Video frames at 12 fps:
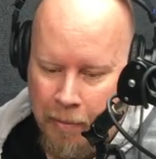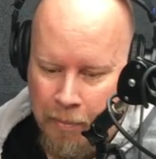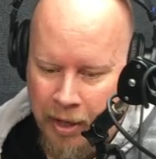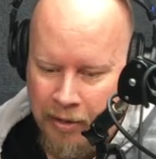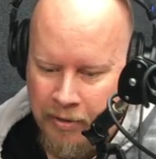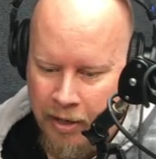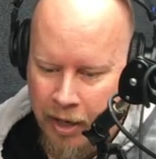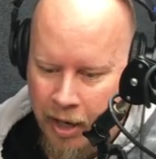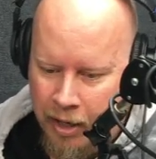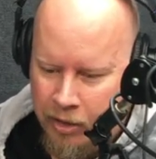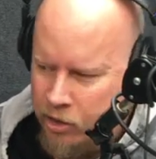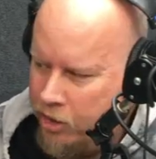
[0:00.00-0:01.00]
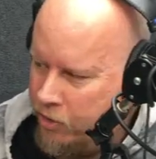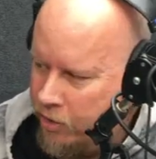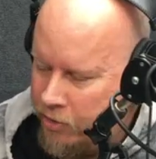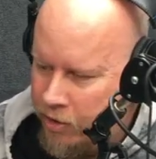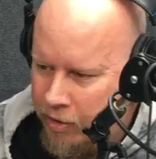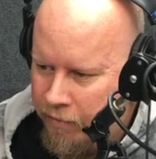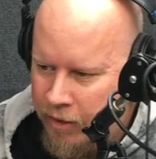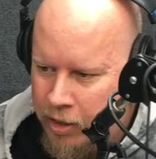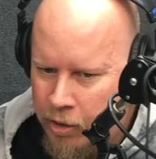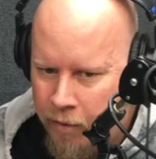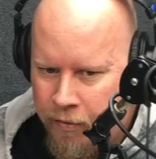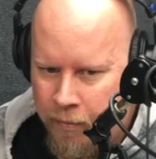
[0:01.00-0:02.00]
But she just took a
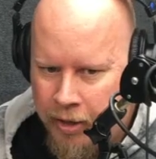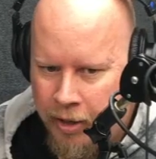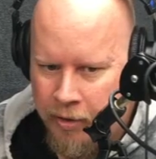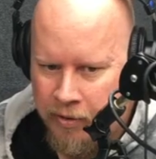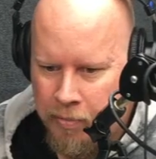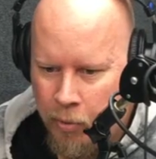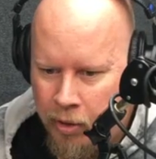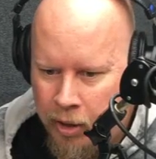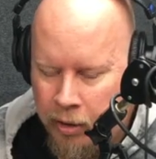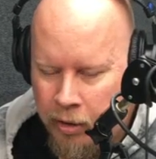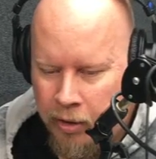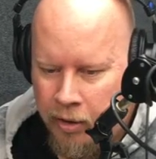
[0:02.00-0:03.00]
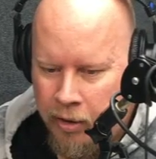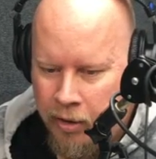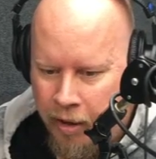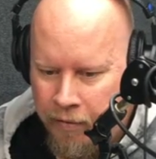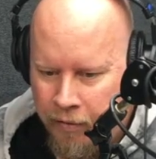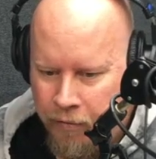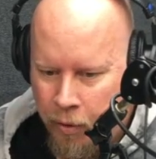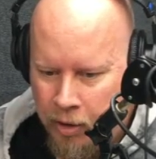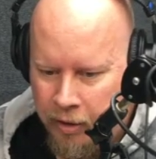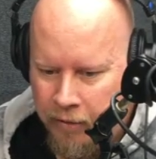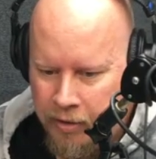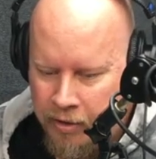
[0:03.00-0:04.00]
video from there this morning of their forklifts.